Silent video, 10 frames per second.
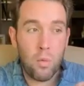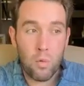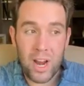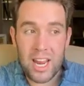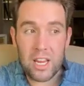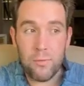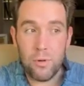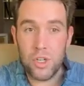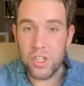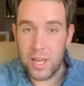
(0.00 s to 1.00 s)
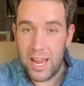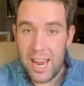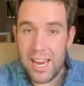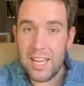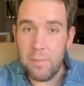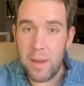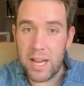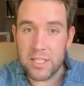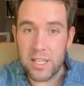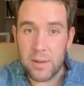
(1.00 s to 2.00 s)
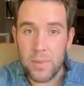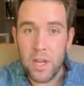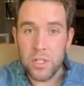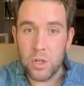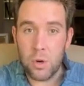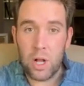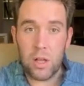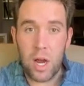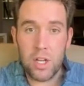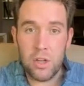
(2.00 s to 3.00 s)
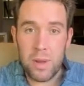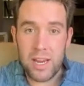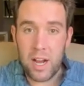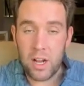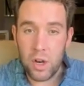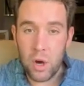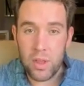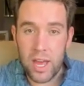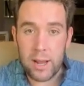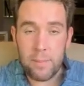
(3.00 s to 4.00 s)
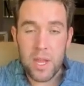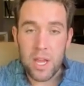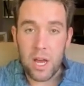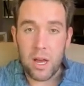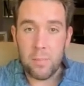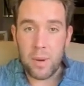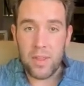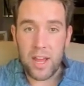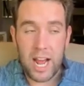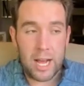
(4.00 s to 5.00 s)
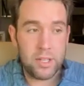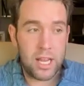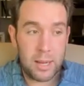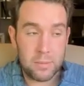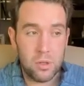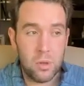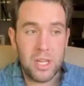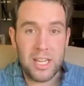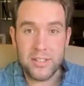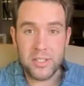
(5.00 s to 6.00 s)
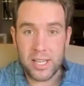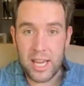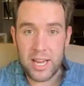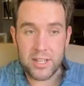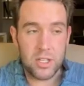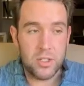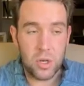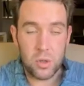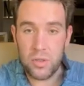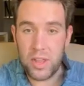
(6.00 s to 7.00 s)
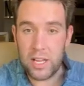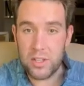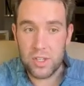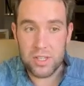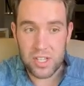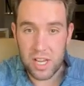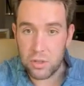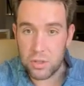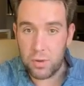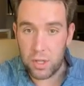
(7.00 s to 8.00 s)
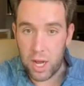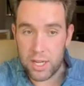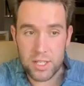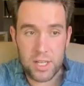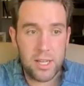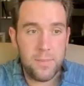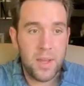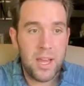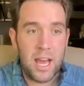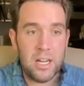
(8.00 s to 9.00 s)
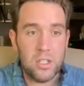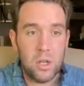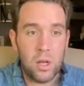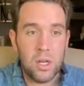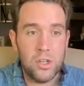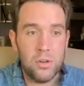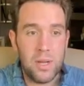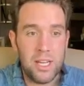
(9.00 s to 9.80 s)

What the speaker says: rank for just hanging basket. So a lot of you may not know that, but that absolutely is the case. And so that's sales velocity. And as long as you're